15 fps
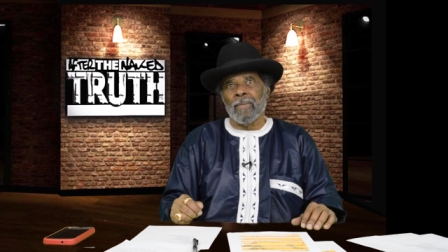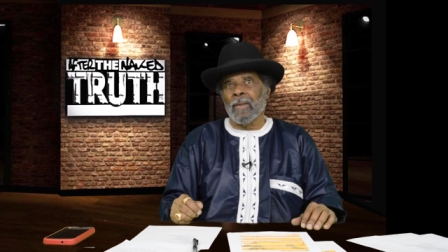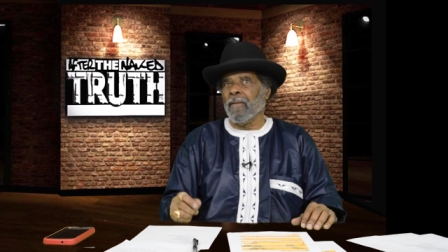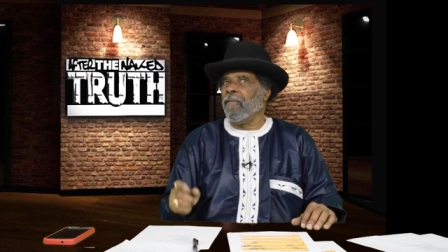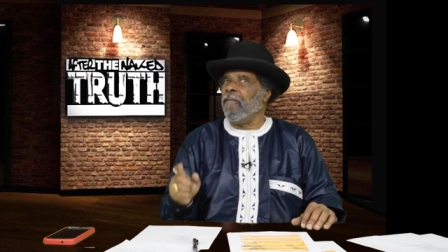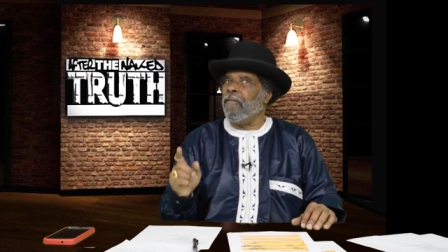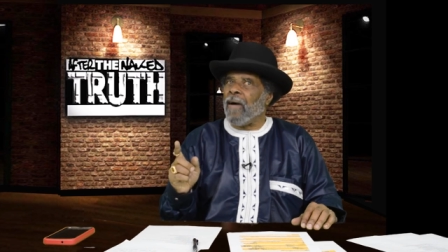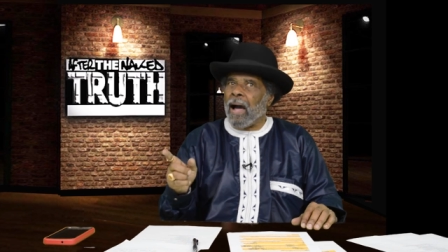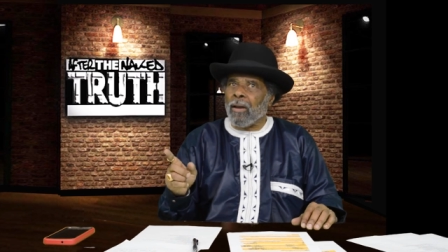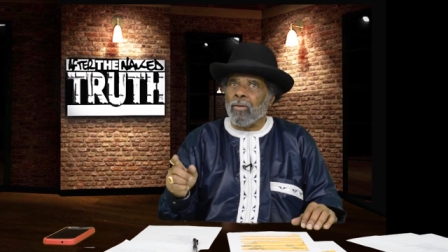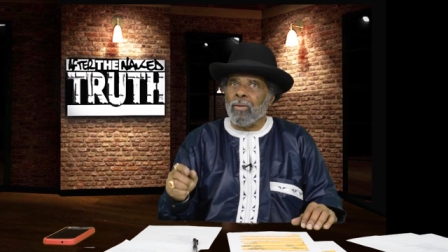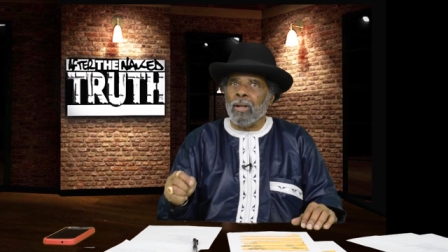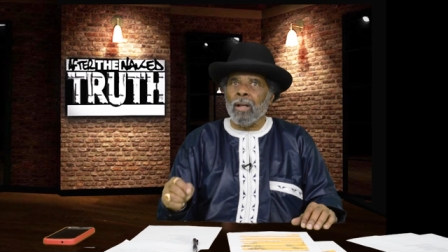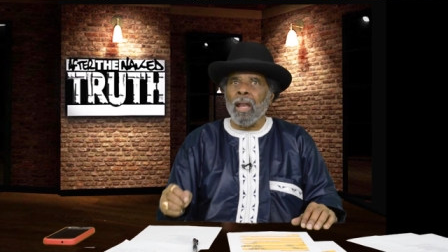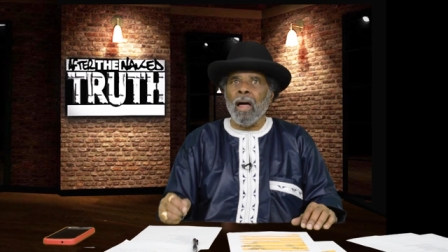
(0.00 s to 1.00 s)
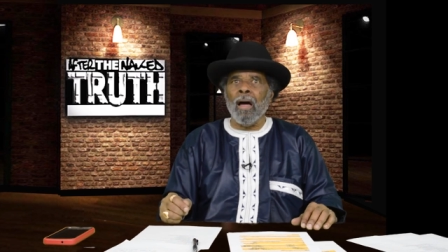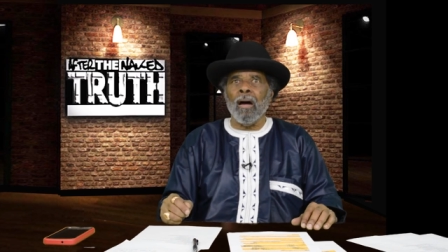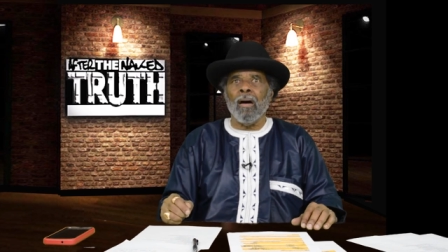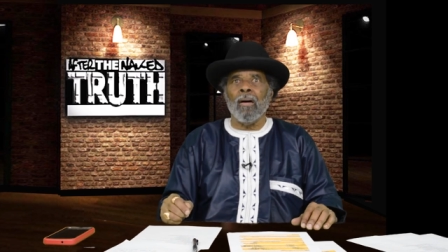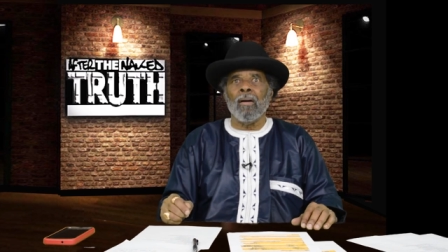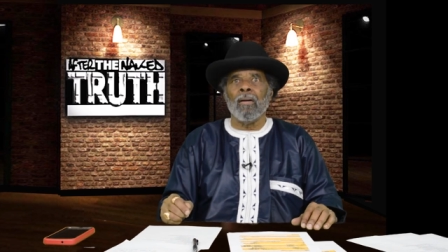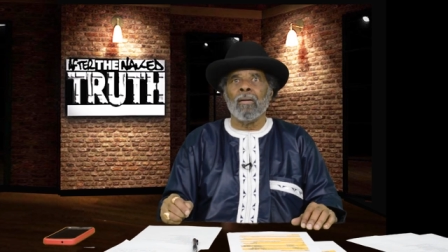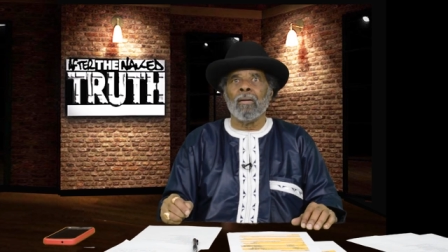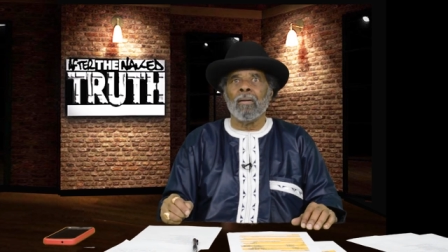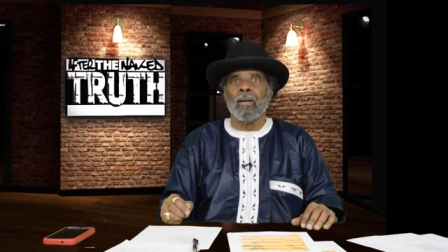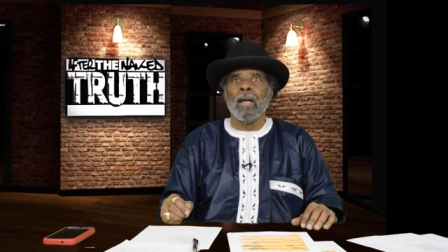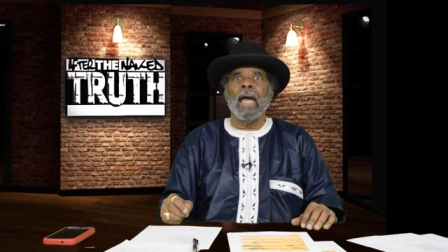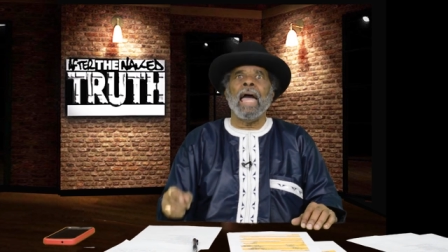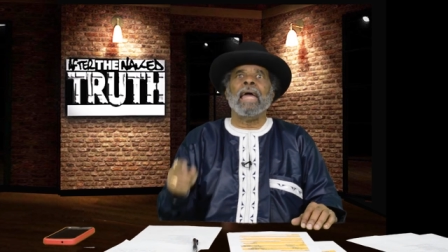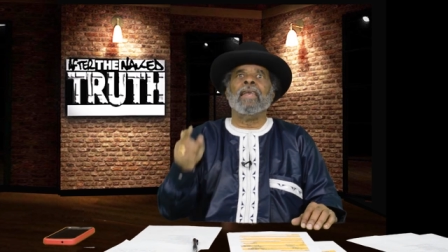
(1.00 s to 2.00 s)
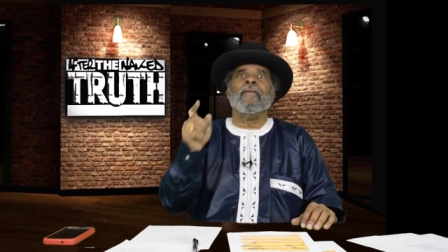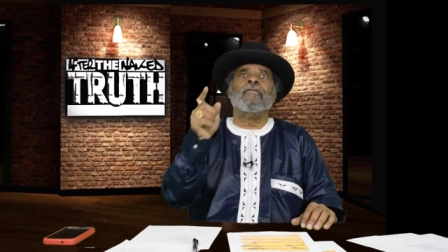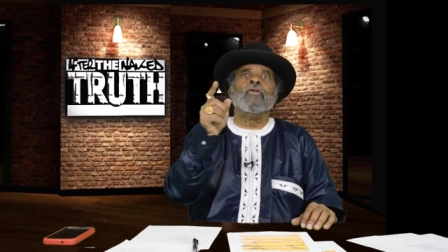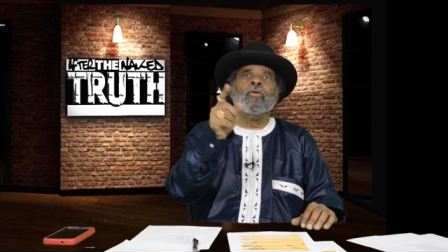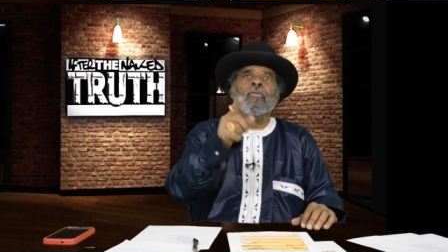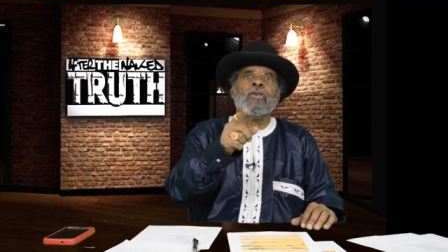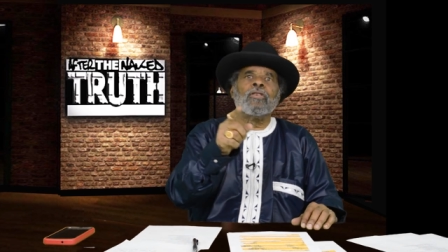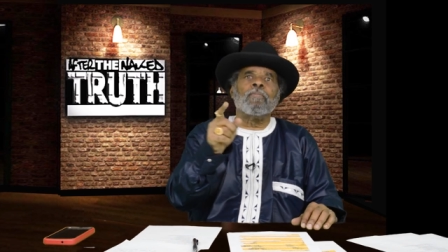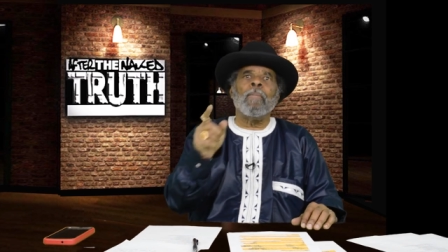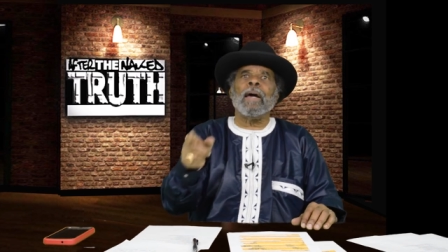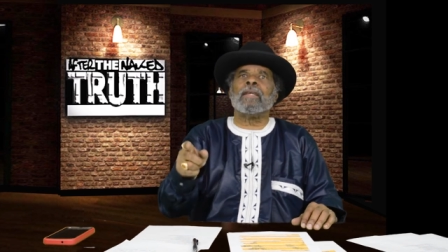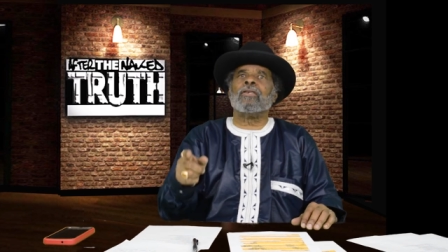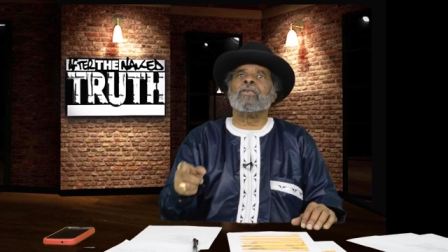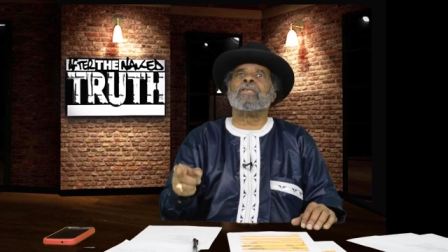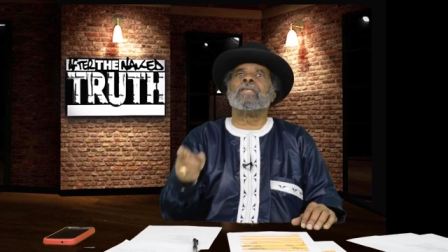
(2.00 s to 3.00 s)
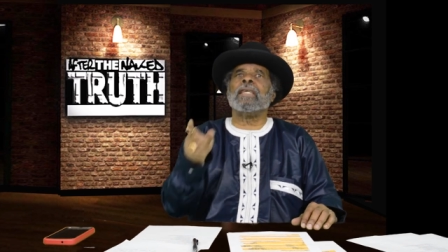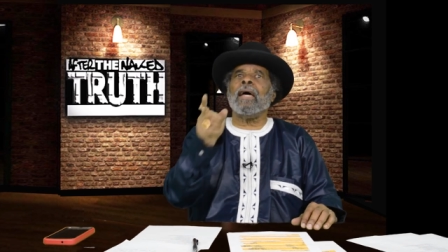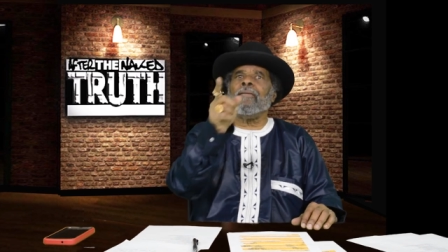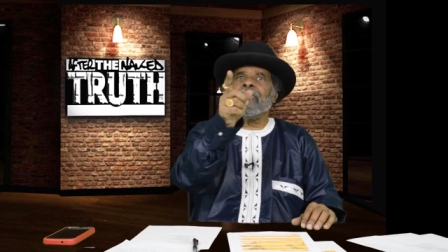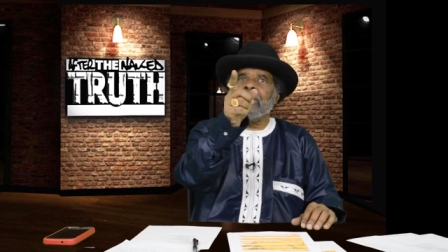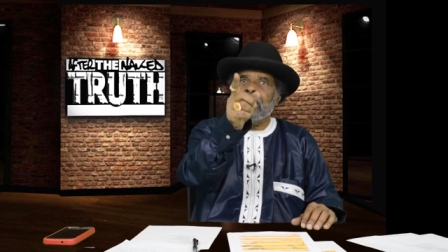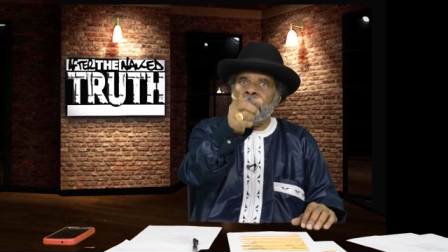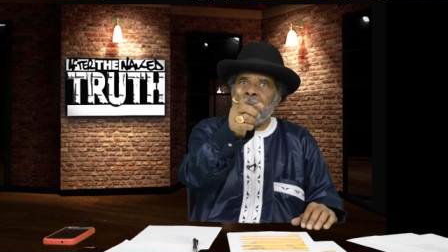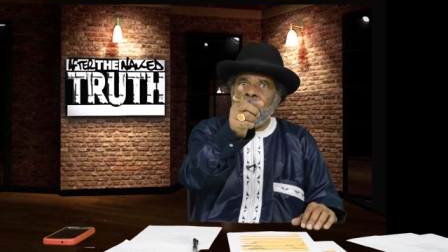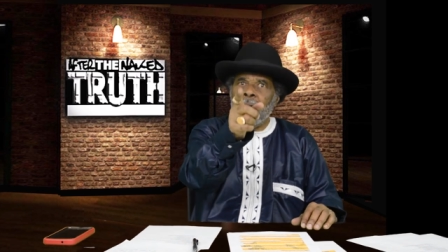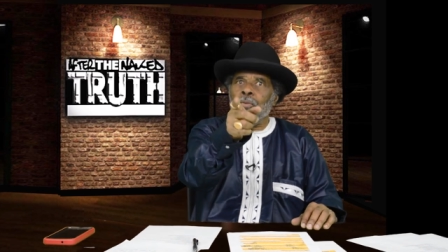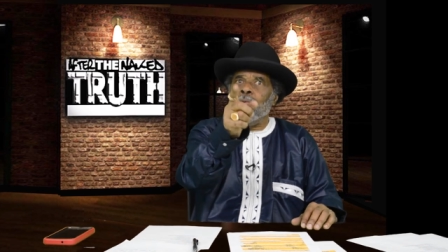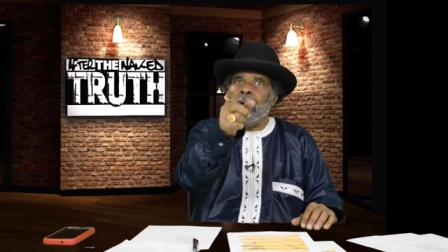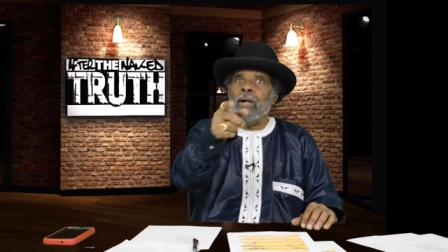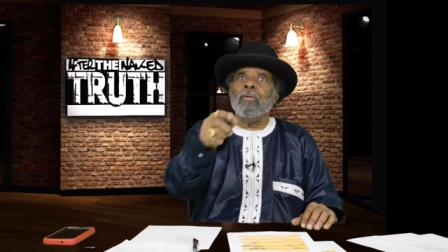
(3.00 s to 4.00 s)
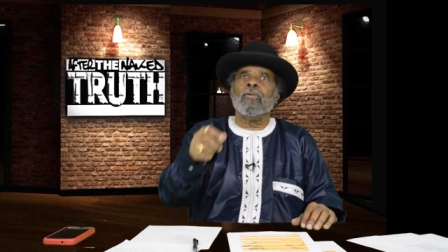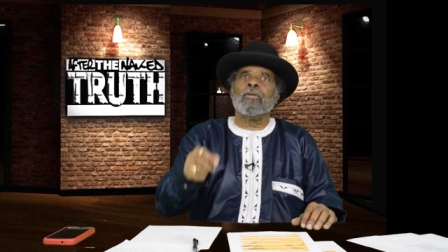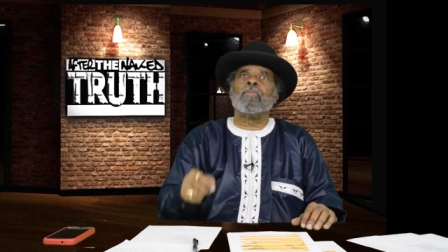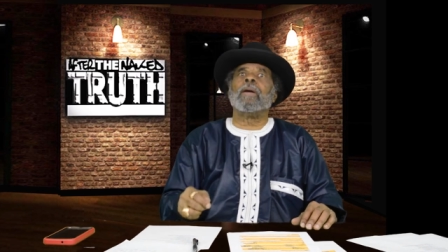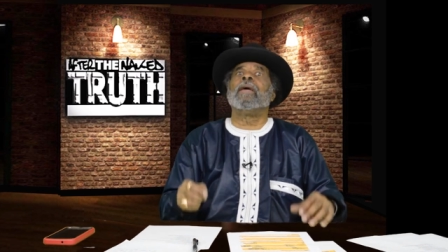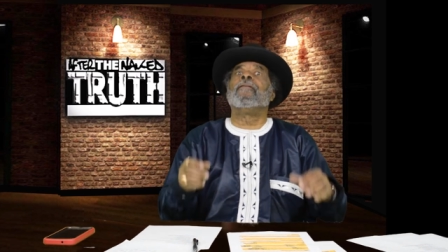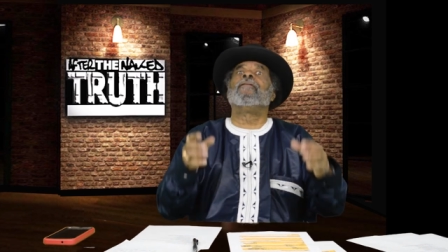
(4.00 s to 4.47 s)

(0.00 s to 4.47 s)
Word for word: Follow the law. And if you respect yourself, then they will respect.